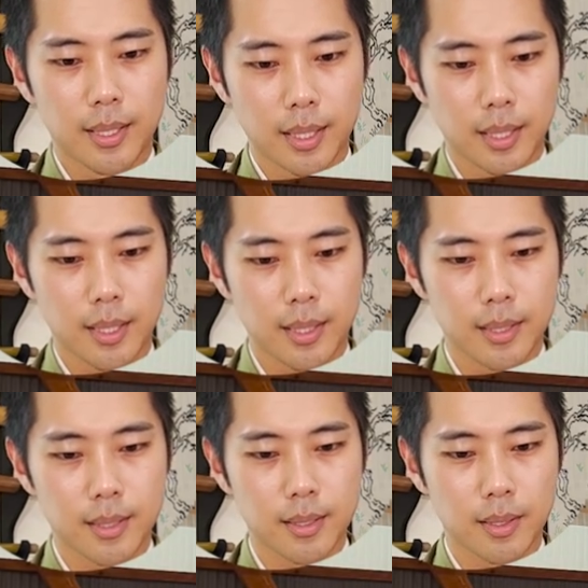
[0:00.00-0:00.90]
Yeah,
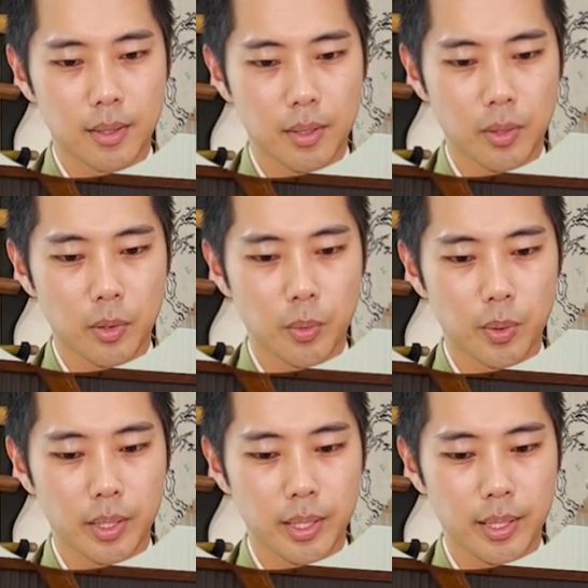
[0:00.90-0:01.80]
this is another
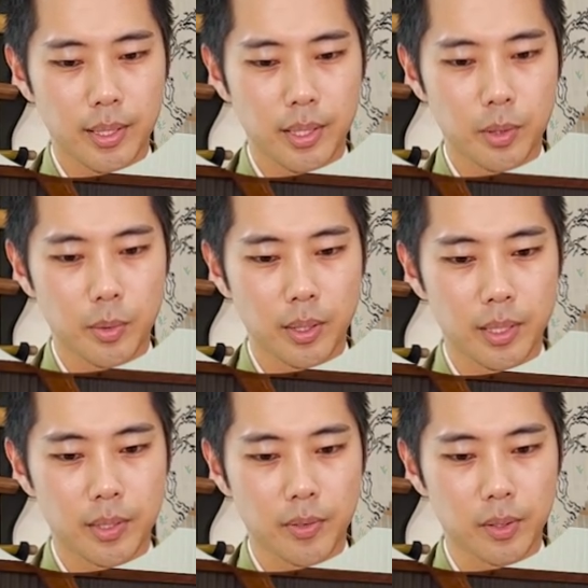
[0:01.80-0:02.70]
really, really
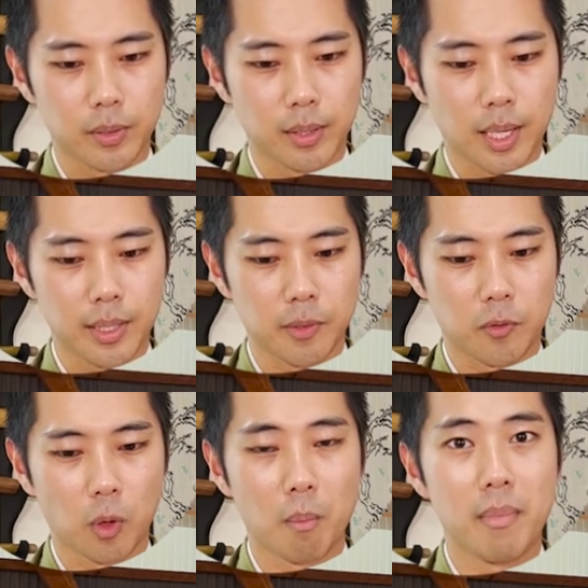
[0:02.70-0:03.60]
difficult kata
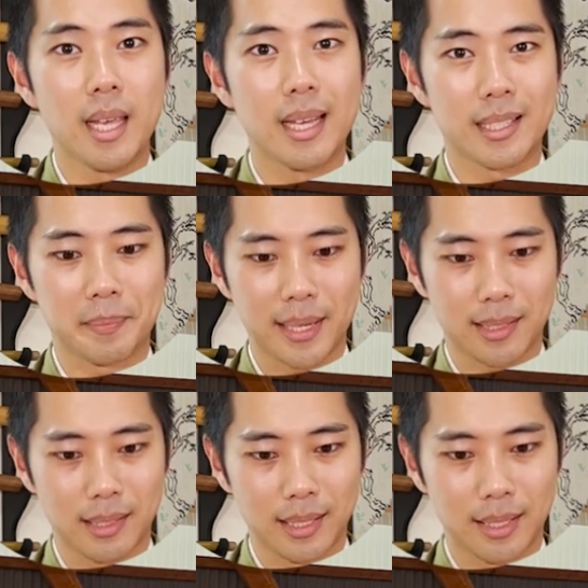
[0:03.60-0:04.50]
for me
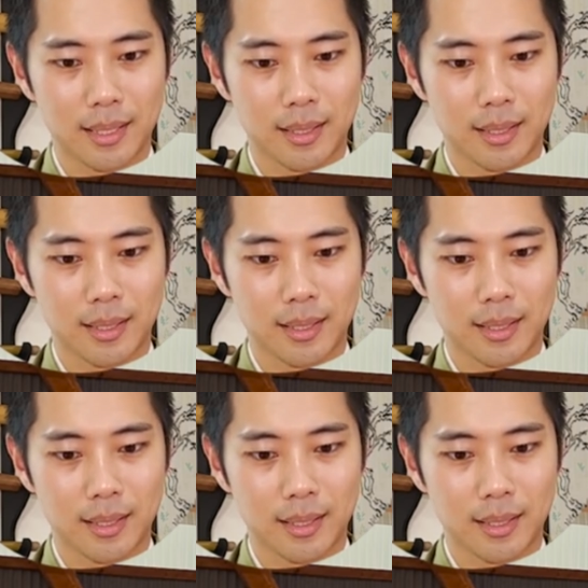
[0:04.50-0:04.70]
especially.